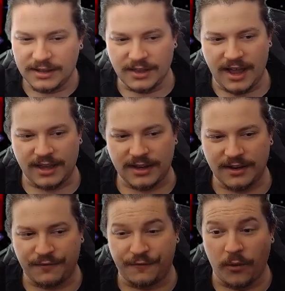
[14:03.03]
like
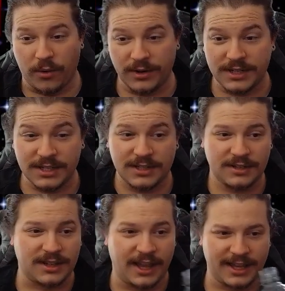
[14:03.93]
forced.
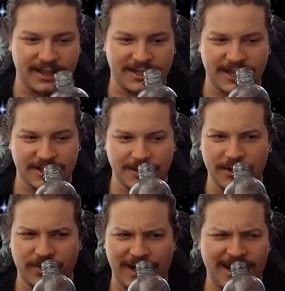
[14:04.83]
Like, let's get
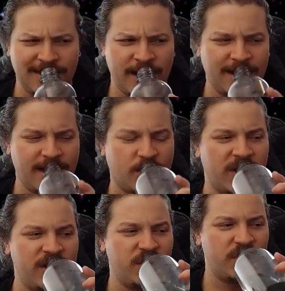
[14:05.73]
some green in there. Like,
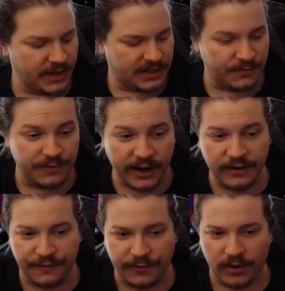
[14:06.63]
what? It's
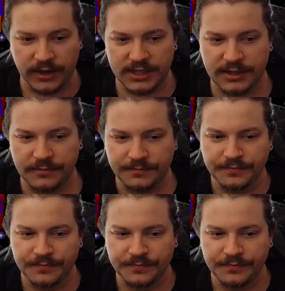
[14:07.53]
very forced.